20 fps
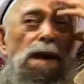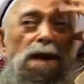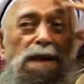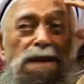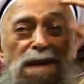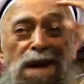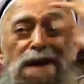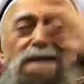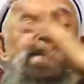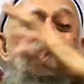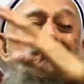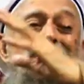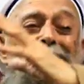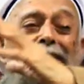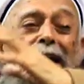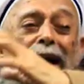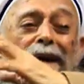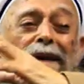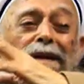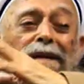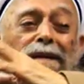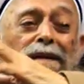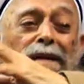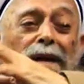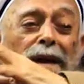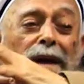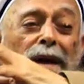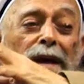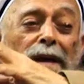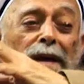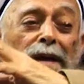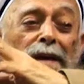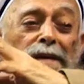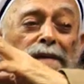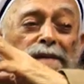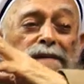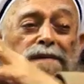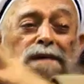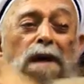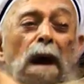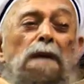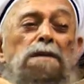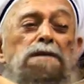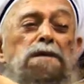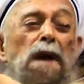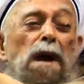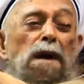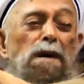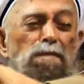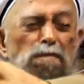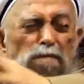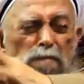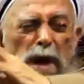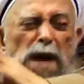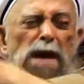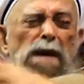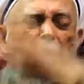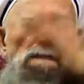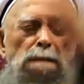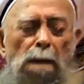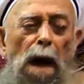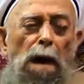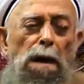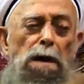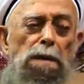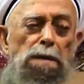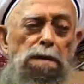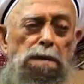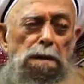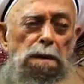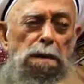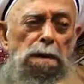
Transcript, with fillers: This night, such a big night,